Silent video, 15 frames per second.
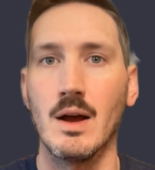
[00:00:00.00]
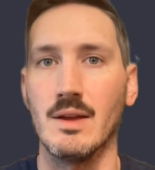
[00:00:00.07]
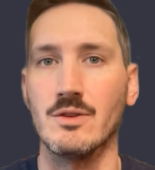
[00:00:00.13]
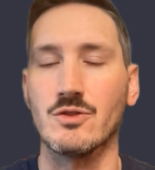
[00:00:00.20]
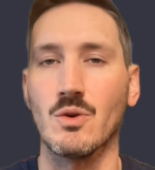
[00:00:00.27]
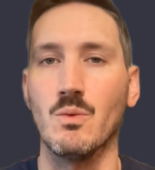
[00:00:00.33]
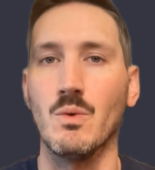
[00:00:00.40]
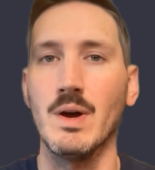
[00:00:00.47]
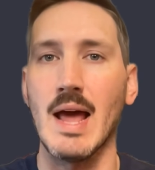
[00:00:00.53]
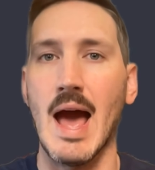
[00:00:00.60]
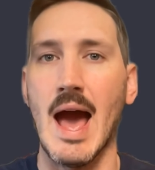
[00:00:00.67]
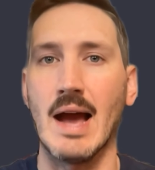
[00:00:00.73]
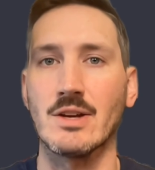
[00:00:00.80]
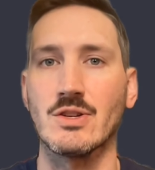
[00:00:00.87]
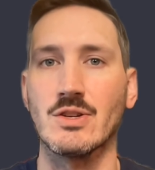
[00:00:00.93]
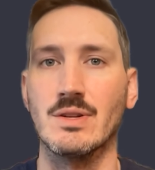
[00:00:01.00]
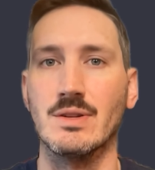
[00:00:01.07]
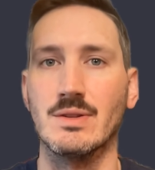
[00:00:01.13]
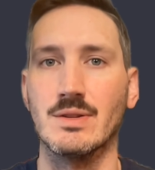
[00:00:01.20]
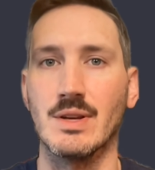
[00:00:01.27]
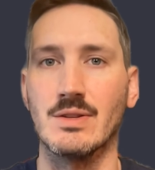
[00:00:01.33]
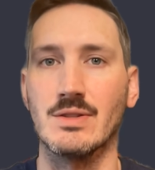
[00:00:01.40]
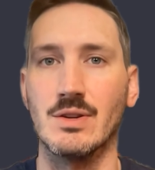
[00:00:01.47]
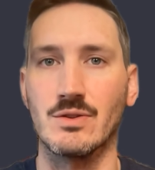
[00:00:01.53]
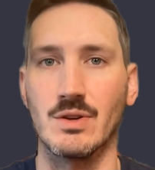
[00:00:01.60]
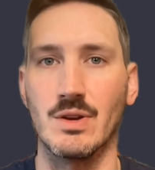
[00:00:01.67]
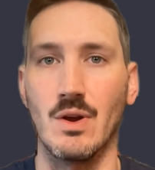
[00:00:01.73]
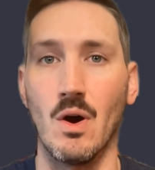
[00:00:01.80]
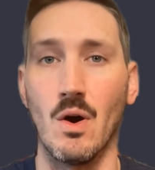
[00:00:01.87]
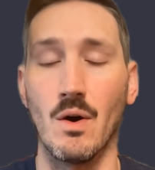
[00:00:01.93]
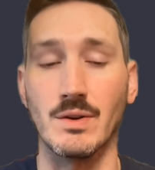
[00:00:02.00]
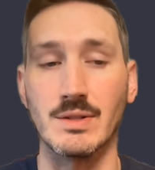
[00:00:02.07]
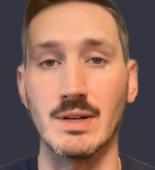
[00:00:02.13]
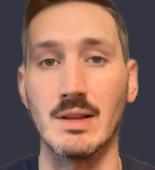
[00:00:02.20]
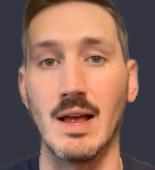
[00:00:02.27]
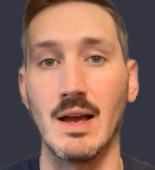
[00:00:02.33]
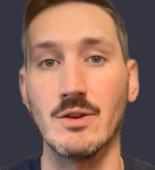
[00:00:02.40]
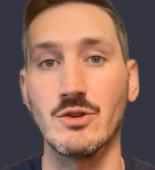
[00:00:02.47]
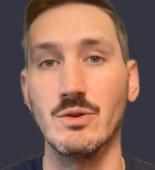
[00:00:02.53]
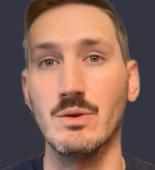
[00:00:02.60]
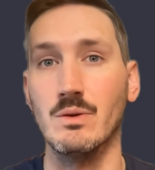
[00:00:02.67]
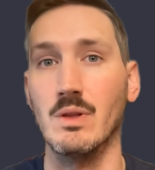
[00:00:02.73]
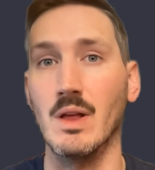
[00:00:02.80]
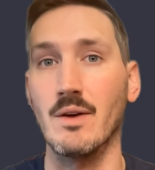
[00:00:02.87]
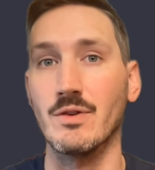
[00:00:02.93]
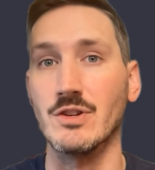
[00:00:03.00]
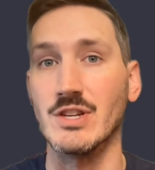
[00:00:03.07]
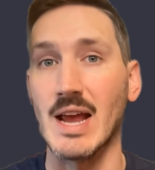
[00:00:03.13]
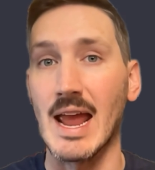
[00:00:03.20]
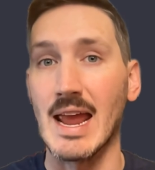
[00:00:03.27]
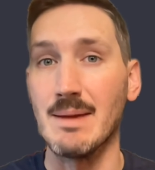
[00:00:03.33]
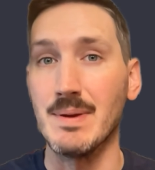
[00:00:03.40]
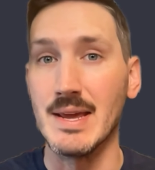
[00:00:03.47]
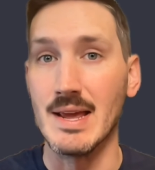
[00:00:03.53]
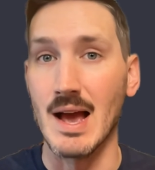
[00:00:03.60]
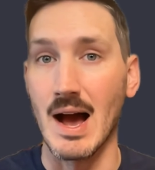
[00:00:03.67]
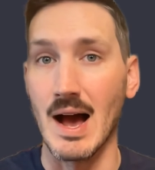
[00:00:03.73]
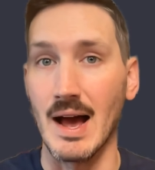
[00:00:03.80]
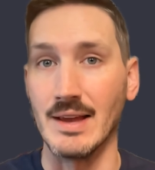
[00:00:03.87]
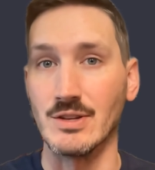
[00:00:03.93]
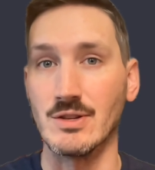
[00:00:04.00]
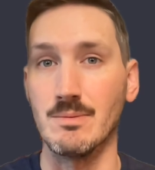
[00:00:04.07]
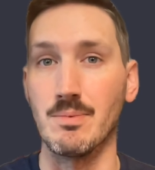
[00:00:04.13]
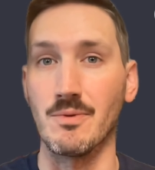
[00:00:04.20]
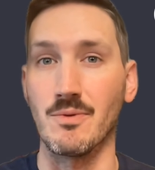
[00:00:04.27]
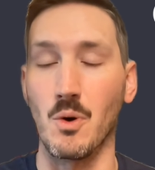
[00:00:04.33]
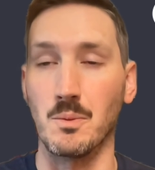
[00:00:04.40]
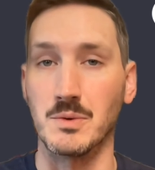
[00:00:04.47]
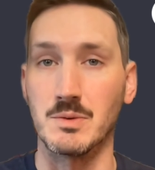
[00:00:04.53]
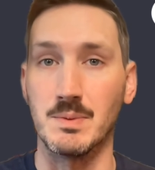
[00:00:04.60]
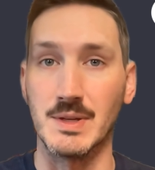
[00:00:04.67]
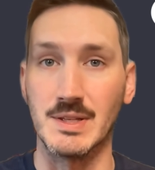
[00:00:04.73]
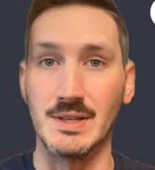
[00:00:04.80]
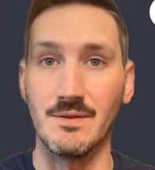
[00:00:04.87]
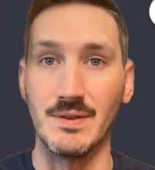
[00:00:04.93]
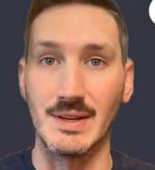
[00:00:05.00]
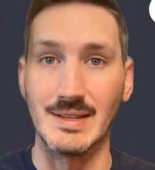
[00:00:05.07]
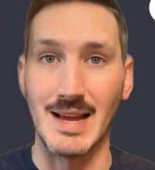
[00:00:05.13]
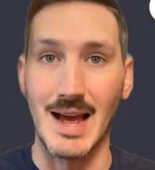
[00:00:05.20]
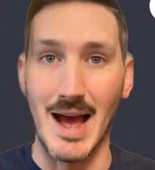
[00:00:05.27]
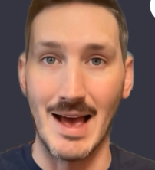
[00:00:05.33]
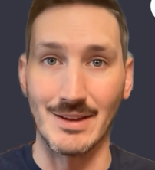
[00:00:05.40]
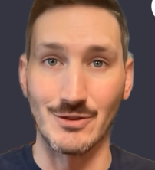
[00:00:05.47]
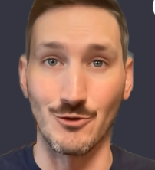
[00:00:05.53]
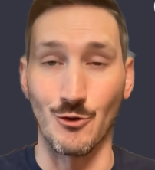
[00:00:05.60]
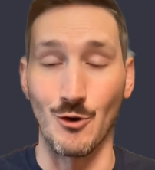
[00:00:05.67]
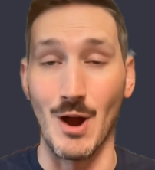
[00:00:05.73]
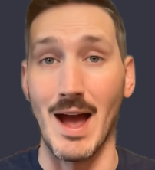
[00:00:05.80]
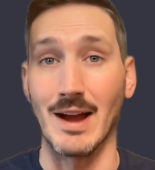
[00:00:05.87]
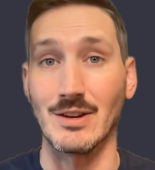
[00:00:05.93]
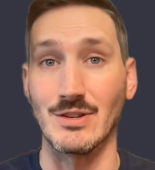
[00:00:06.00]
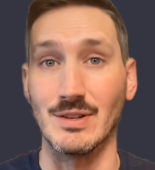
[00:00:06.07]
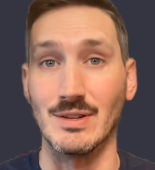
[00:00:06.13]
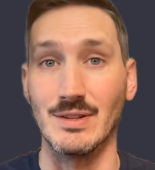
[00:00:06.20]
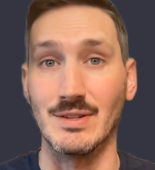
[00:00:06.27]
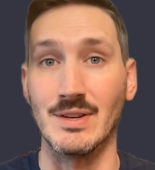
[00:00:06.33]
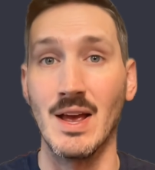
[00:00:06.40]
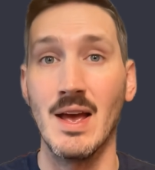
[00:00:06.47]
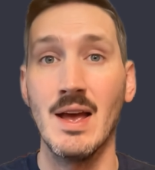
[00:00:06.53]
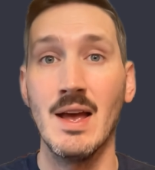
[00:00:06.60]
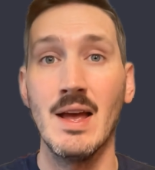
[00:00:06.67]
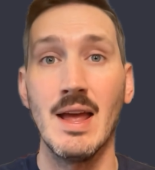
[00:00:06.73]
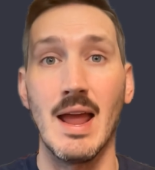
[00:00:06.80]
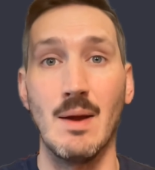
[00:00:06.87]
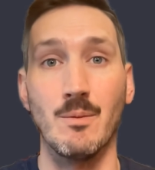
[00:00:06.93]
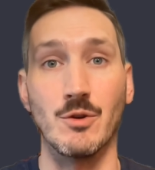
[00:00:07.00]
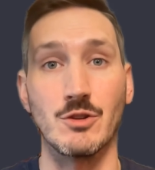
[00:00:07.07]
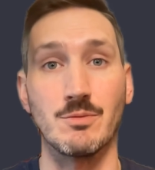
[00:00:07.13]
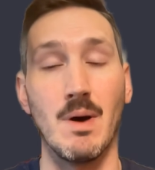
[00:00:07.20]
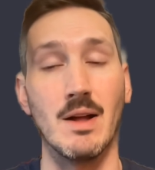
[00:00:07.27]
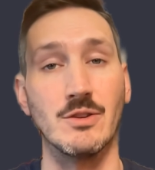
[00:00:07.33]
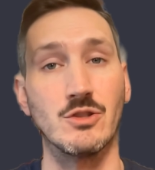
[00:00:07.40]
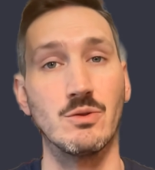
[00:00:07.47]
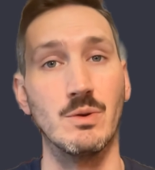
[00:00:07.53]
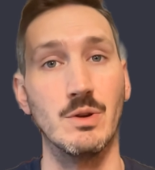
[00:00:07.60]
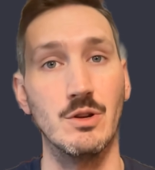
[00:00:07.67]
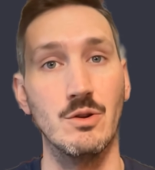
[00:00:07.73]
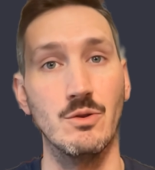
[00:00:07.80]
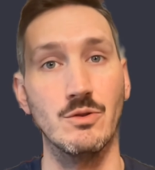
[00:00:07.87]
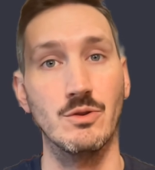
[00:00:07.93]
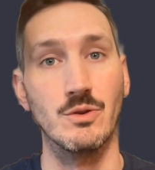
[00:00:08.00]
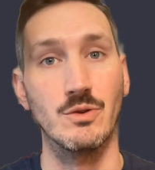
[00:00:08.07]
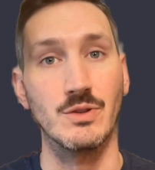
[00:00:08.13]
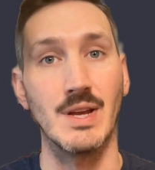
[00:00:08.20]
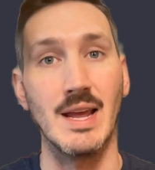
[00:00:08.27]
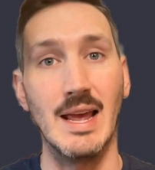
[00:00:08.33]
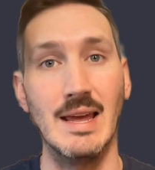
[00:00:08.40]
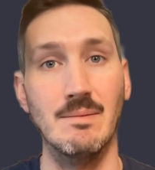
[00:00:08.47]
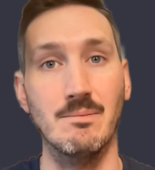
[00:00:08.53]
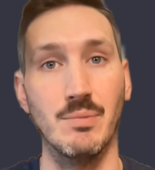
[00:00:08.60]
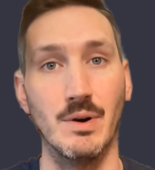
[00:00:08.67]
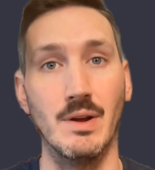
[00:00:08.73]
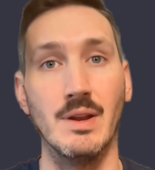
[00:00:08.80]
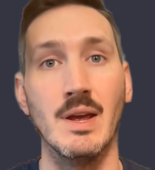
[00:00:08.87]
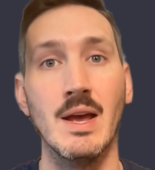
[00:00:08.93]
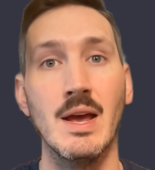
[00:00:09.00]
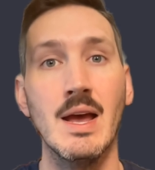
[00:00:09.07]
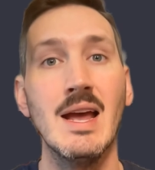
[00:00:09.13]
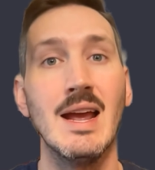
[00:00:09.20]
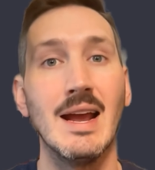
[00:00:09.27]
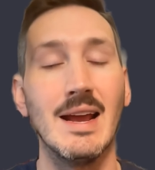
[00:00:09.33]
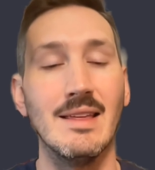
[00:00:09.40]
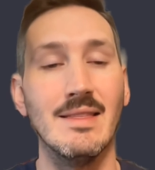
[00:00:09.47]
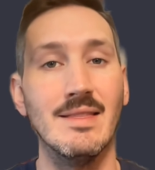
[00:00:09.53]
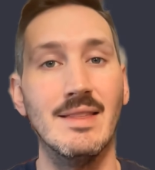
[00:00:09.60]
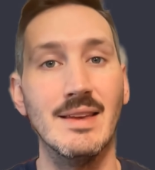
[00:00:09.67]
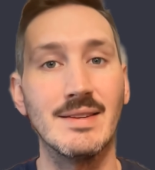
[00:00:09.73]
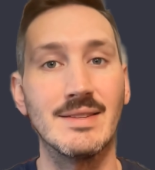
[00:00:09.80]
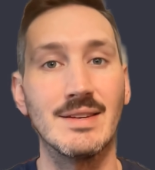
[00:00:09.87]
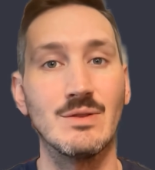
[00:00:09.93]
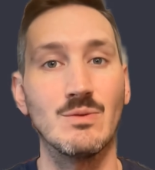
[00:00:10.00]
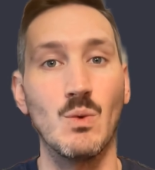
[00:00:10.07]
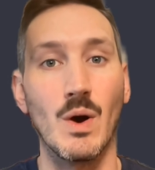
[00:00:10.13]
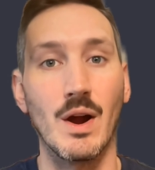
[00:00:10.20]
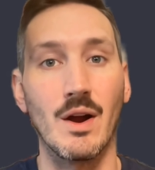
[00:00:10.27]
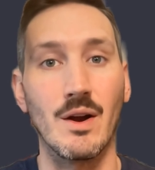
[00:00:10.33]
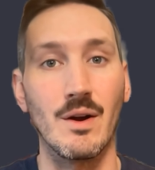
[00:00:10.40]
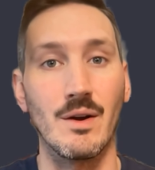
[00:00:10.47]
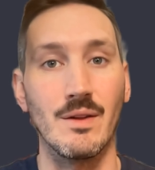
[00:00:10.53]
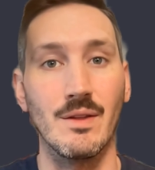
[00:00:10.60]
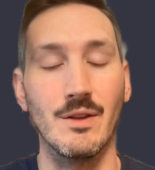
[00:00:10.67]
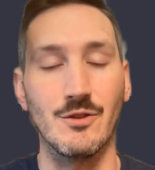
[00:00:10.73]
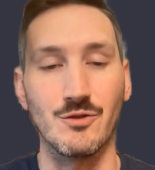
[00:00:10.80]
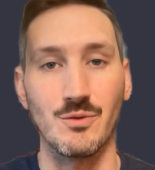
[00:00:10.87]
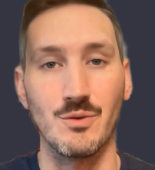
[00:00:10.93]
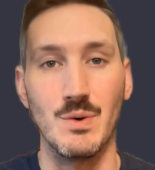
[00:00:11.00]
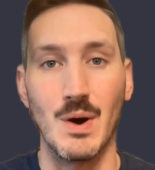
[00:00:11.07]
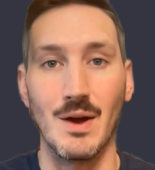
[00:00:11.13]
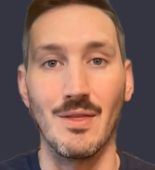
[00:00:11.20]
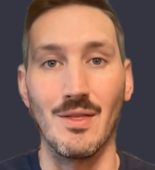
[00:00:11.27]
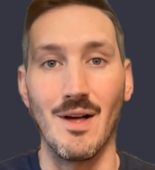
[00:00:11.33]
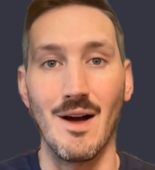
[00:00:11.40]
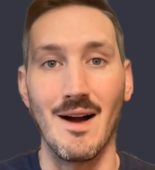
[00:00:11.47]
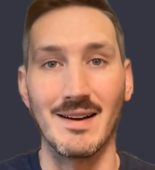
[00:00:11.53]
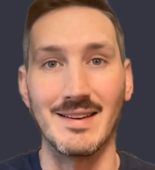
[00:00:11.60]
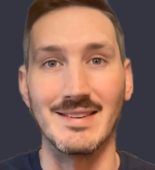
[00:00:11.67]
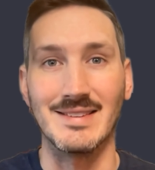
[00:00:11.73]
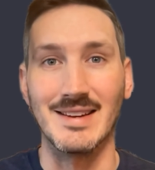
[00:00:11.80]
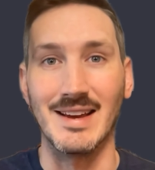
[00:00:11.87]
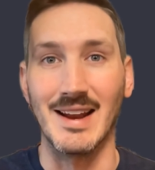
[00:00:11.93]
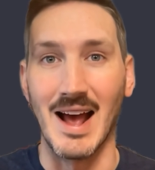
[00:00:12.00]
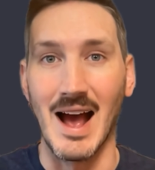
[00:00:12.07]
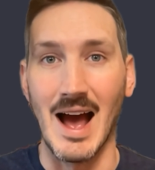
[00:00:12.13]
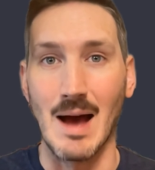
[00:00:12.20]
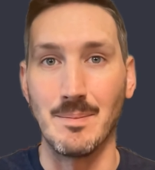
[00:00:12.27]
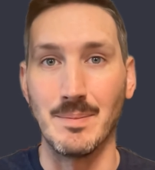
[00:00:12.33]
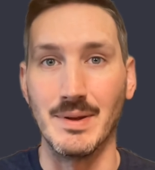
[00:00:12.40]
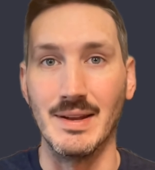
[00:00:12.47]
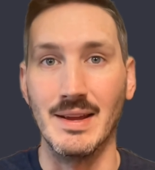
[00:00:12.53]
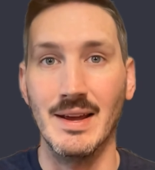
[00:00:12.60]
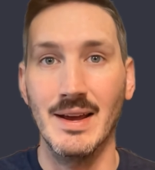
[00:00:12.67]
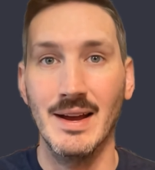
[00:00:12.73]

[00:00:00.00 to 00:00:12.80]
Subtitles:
So what actions essentially are is it allows you to leverage APIs to perform specific tasks or actions in response to a user's input. And this is where the true unlock is going to happen.